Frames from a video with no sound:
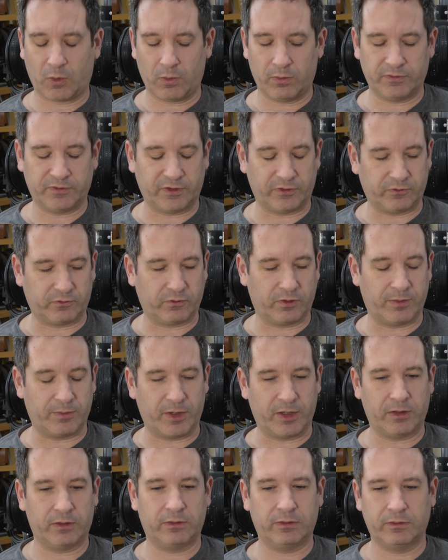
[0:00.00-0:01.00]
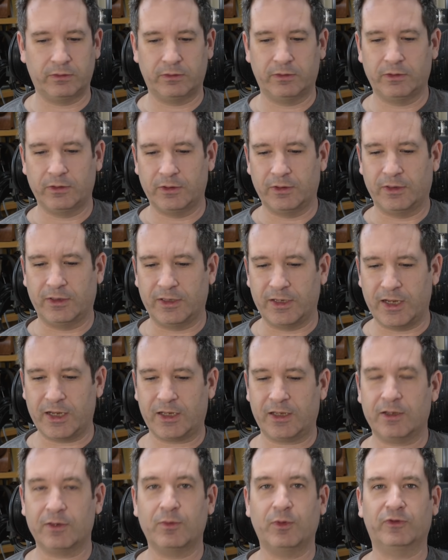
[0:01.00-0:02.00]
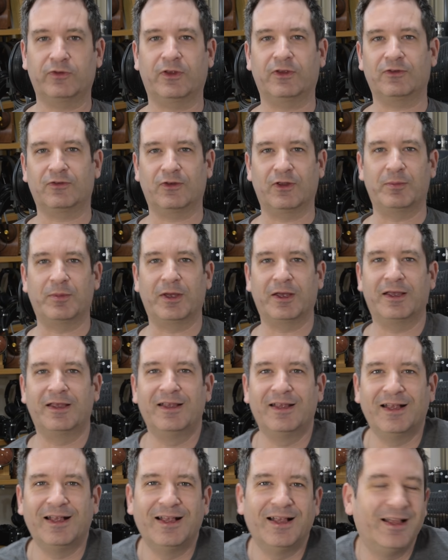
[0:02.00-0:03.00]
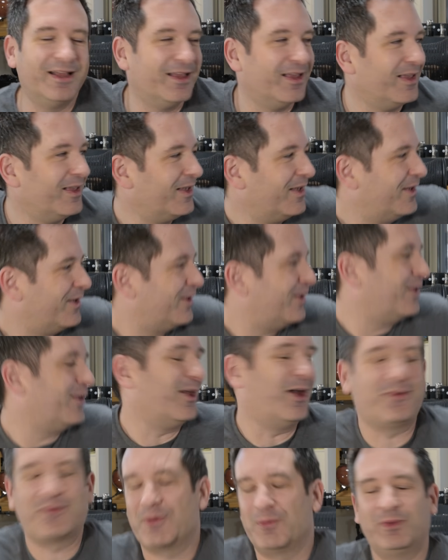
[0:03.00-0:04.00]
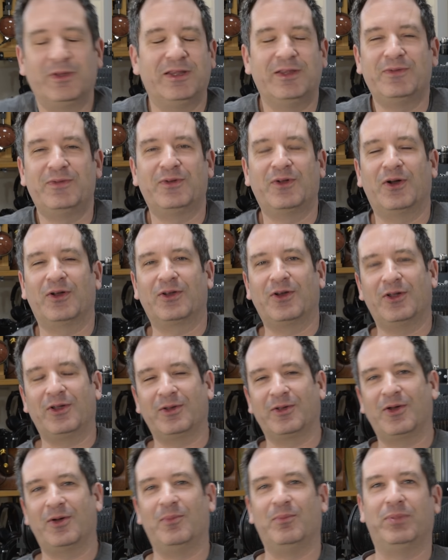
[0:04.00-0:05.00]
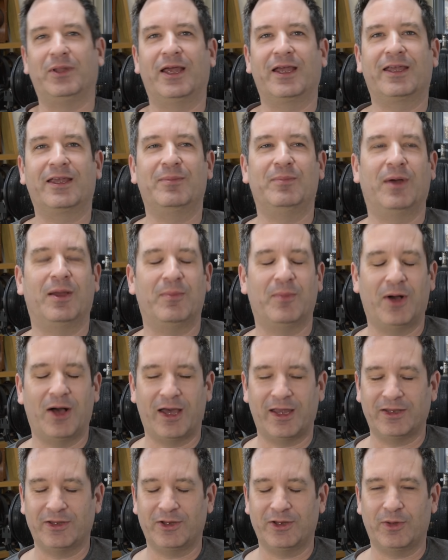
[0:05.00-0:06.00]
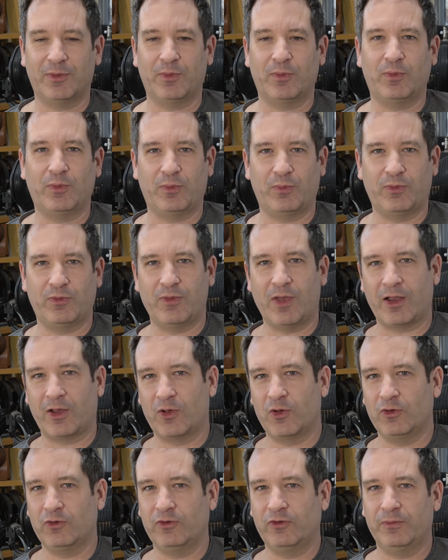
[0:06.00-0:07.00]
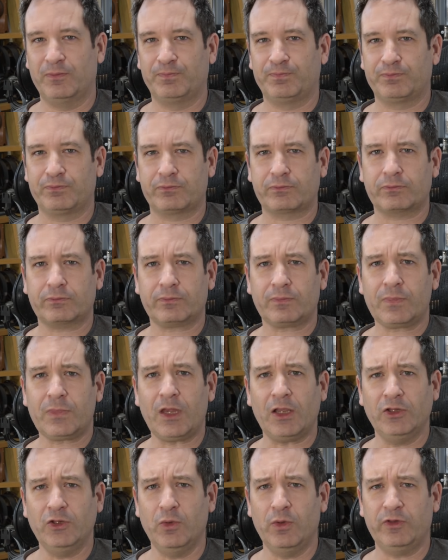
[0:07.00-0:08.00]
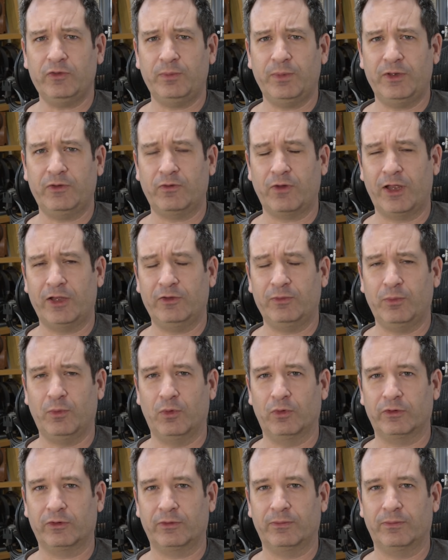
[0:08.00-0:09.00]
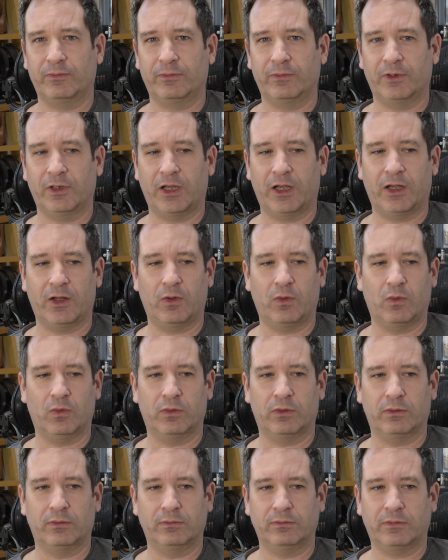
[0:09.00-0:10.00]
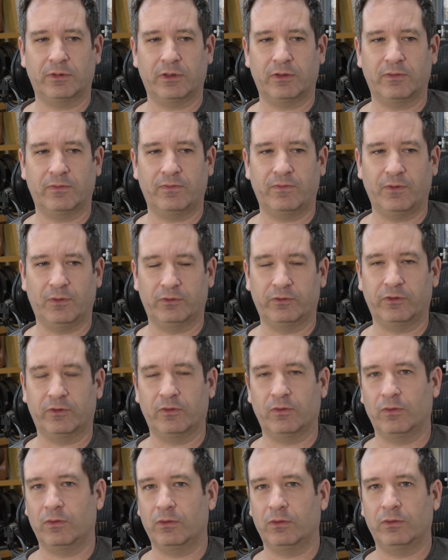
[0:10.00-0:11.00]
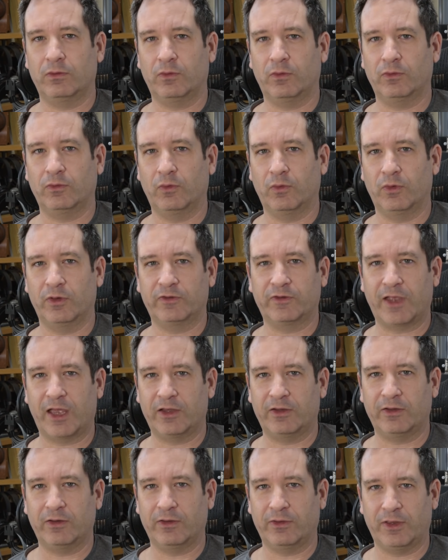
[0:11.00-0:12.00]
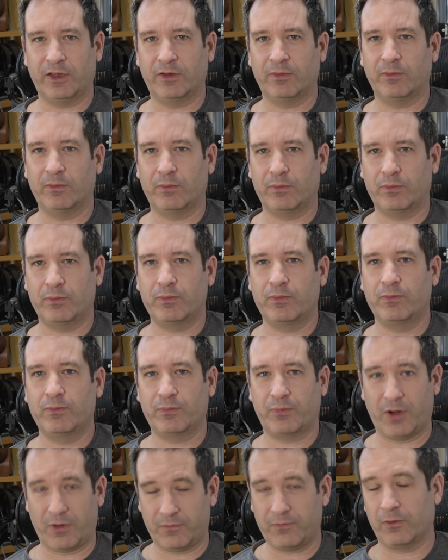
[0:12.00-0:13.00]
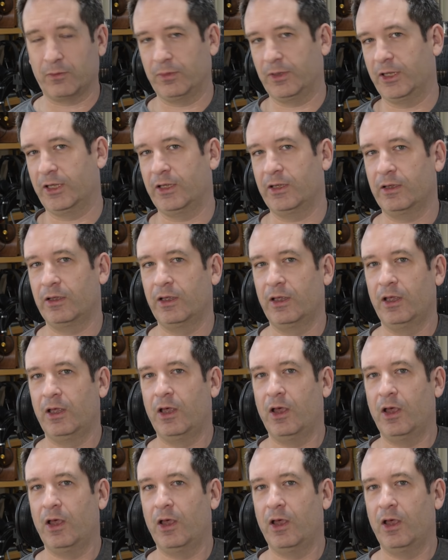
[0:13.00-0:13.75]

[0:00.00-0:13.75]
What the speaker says: what was that streamer? Nick, what's that streamer? I've completely gone blank in my mind. A good USB transport or filter or noise thing, preferably,